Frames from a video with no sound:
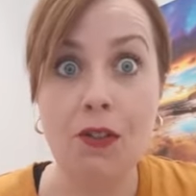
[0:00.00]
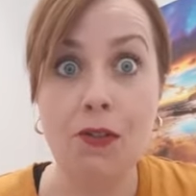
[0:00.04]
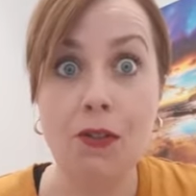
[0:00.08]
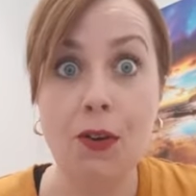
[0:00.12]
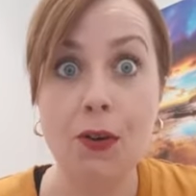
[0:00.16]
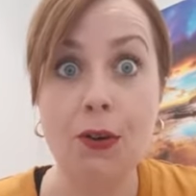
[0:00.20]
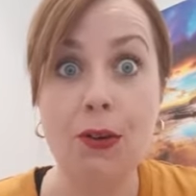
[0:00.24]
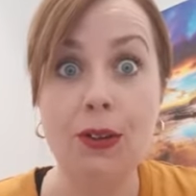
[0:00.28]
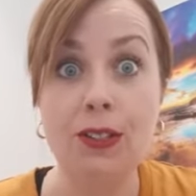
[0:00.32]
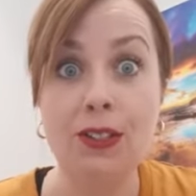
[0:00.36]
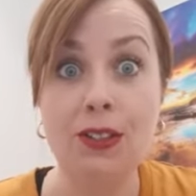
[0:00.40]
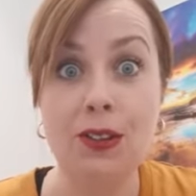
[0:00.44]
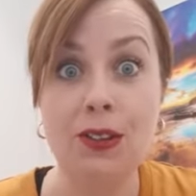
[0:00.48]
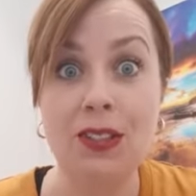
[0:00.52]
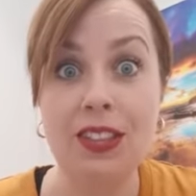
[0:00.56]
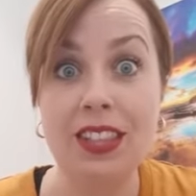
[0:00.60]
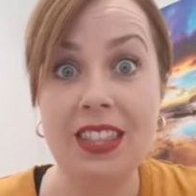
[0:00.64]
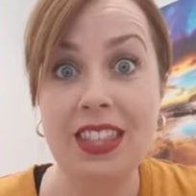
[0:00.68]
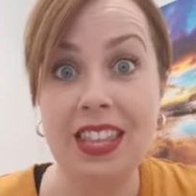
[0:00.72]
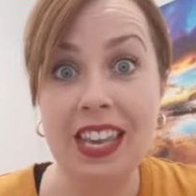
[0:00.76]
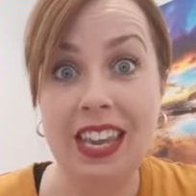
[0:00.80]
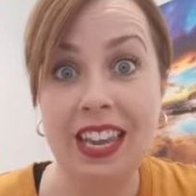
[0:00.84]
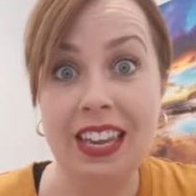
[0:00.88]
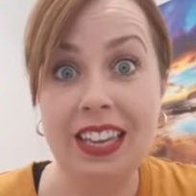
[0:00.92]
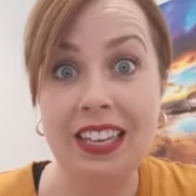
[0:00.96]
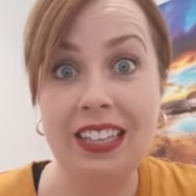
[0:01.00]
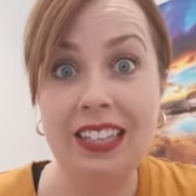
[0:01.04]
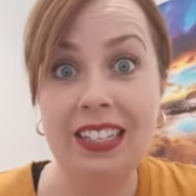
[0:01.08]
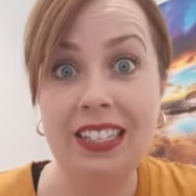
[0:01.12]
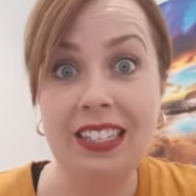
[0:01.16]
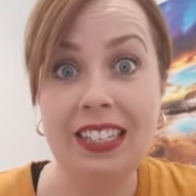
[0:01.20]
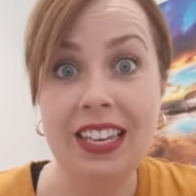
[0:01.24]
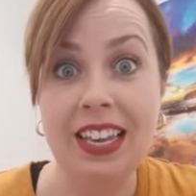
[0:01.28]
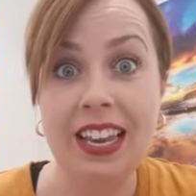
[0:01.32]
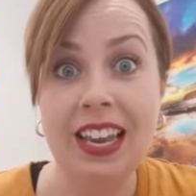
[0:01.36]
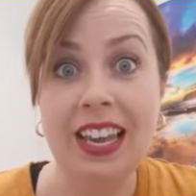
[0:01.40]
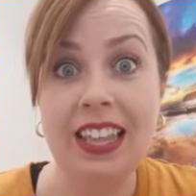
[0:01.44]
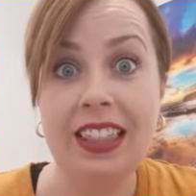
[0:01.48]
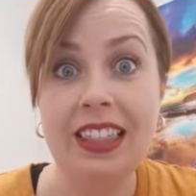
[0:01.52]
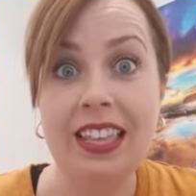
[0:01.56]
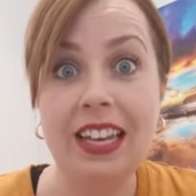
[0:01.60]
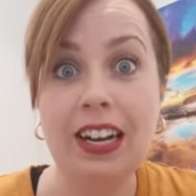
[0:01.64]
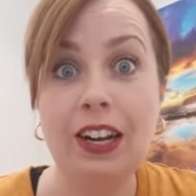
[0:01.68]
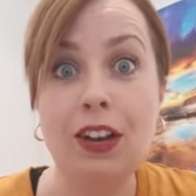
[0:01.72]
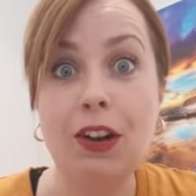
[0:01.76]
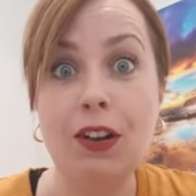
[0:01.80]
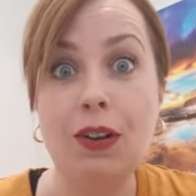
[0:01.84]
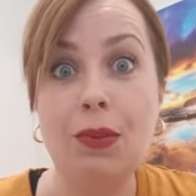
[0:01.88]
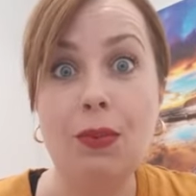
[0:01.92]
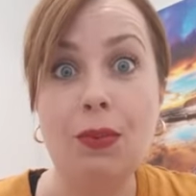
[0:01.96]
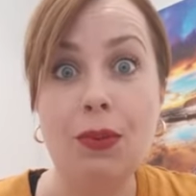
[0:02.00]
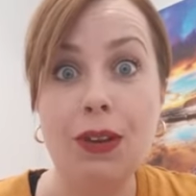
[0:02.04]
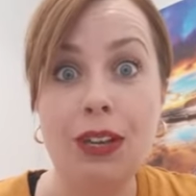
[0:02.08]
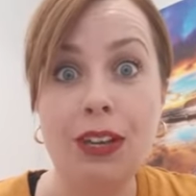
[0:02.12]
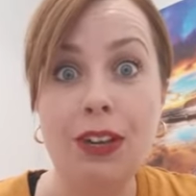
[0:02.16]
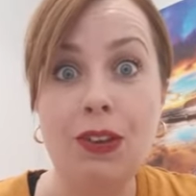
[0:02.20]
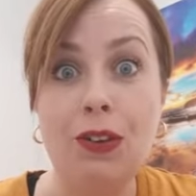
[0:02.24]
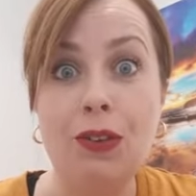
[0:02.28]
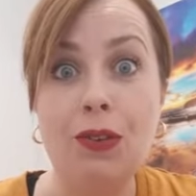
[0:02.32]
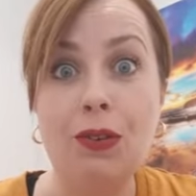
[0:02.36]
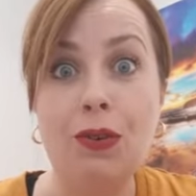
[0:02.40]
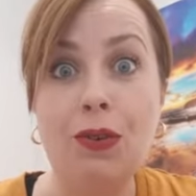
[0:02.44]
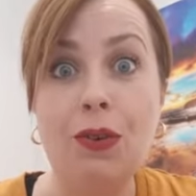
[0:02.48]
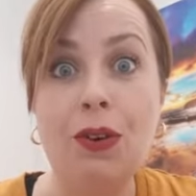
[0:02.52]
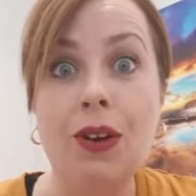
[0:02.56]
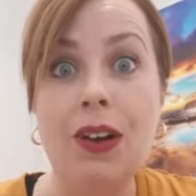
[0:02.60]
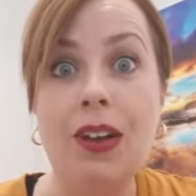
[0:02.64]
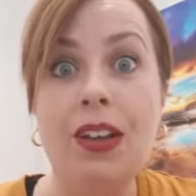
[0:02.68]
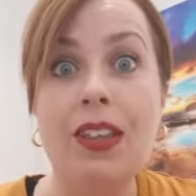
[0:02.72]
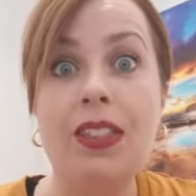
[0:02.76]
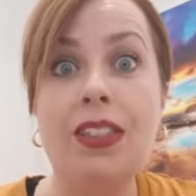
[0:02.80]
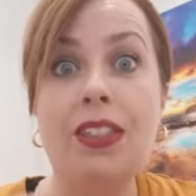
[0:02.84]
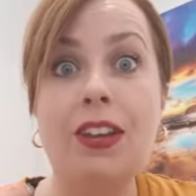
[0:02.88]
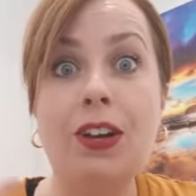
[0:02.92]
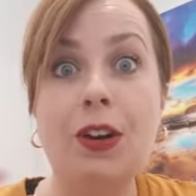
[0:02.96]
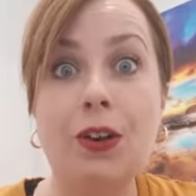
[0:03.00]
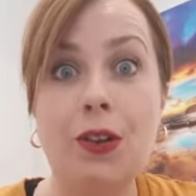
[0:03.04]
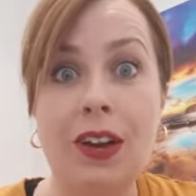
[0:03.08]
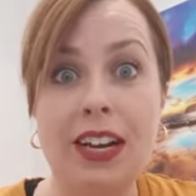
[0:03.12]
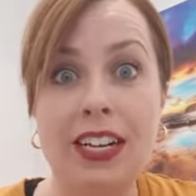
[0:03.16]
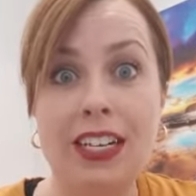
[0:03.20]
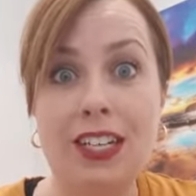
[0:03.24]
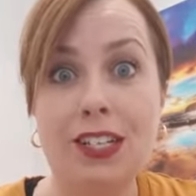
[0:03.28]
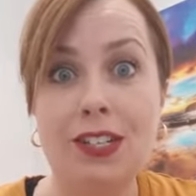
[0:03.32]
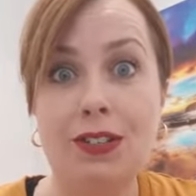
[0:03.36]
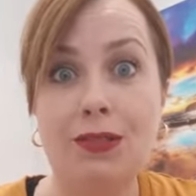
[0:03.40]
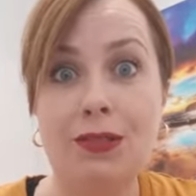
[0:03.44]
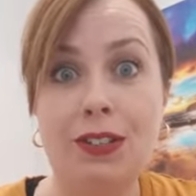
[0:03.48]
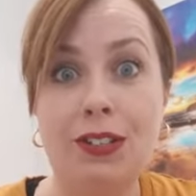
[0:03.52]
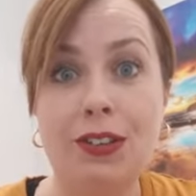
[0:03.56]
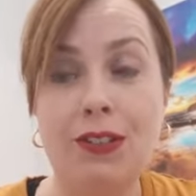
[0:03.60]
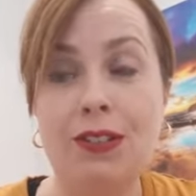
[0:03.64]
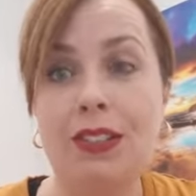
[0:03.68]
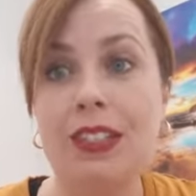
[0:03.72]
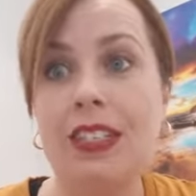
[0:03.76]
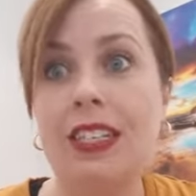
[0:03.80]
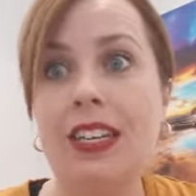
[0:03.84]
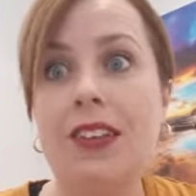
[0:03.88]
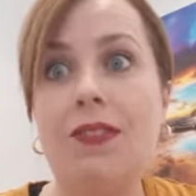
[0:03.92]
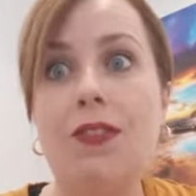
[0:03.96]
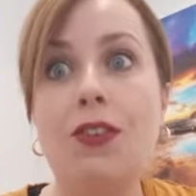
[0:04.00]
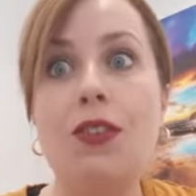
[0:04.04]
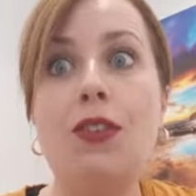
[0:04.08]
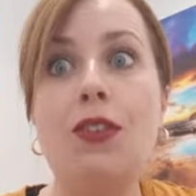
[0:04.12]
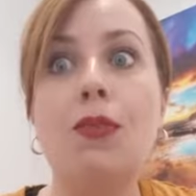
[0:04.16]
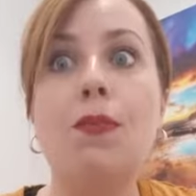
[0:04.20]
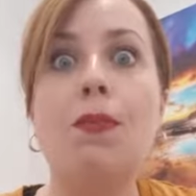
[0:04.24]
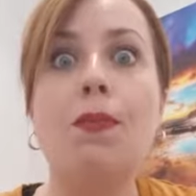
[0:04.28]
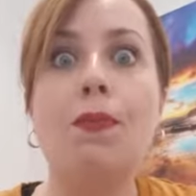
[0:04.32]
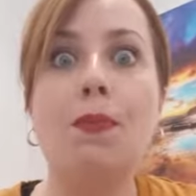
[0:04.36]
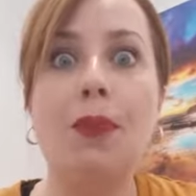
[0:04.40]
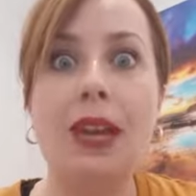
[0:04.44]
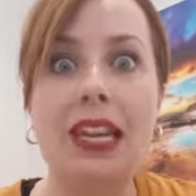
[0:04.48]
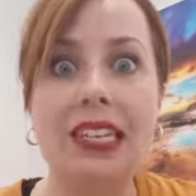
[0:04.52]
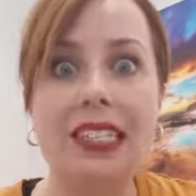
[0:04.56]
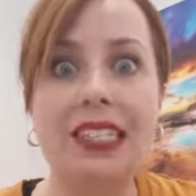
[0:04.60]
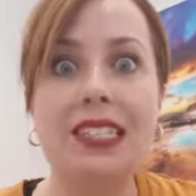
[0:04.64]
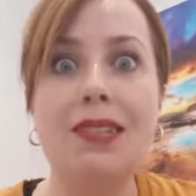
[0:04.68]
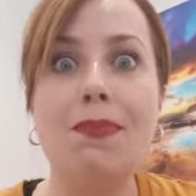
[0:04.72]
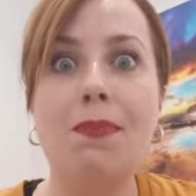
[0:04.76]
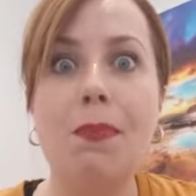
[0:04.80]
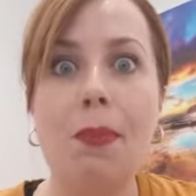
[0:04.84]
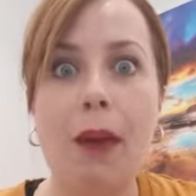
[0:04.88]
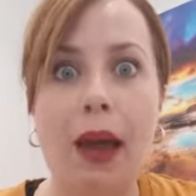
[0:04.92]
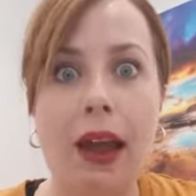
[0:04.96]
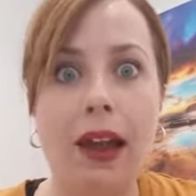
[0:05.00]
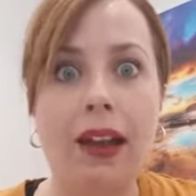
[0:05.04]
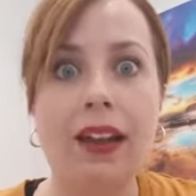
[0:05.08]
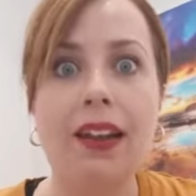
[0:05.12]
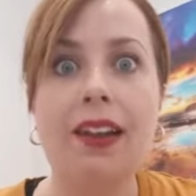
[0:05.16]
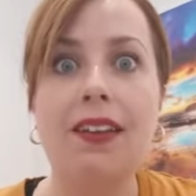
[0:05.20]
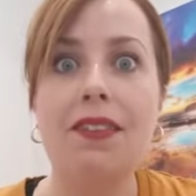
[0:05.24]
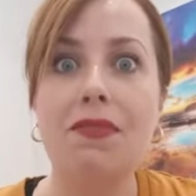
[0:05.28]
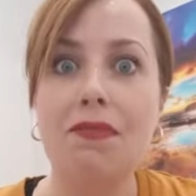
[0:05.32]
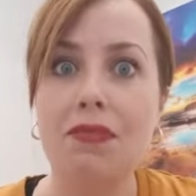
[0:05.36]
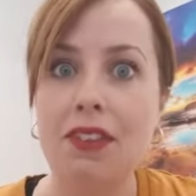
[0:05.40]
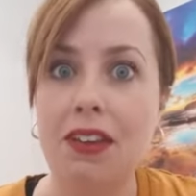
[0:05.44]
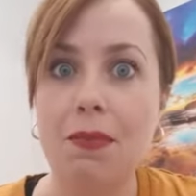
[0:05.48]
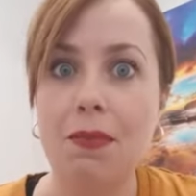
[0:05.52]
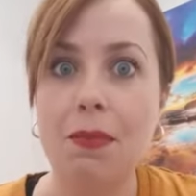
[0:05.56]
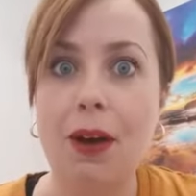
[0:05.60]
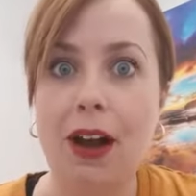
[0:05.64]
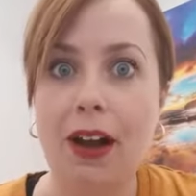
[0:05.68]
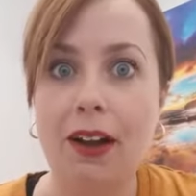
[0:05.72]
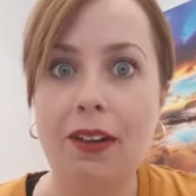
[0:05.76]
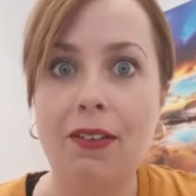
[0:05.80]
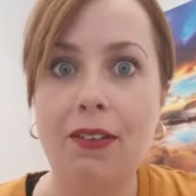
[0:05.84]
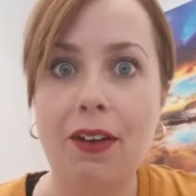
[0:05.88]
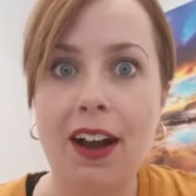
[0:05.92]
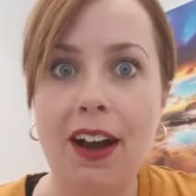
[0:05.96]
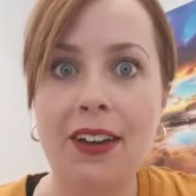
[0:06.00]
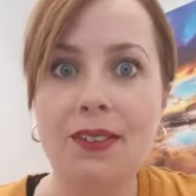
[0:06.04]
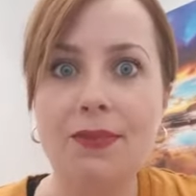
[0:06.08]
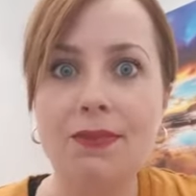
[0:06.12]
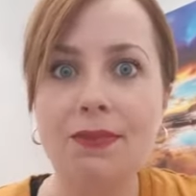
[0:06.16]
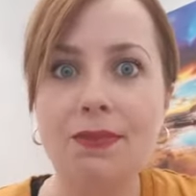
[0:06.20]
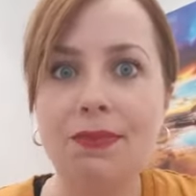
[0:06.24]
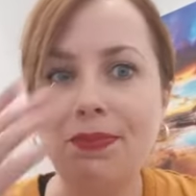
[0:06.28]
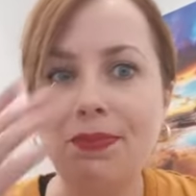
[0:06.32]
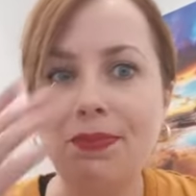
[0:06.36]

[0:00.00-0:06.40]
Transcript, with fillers: Focus on the things that are going to bring you the greatest results, give you the best bang for your buck, right?